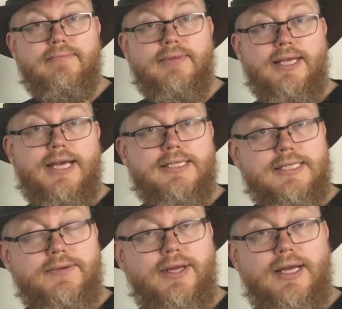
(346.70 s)

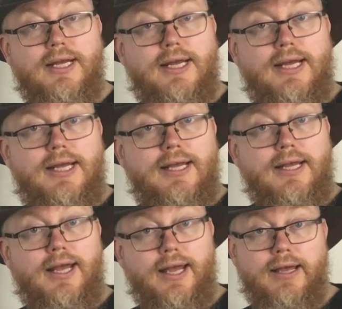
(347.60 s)
Yes.
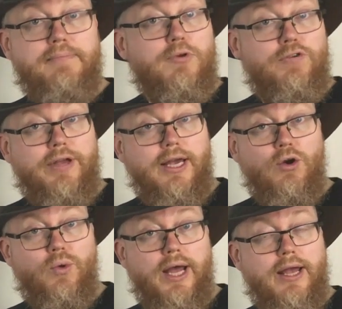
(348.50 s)
Moving
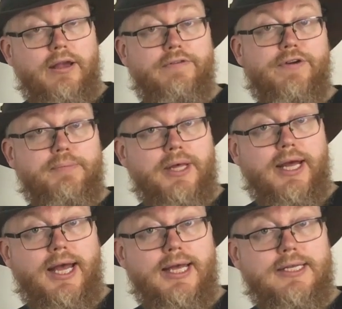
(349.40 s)
away from the
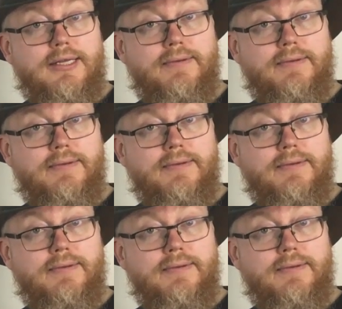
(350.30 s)
head,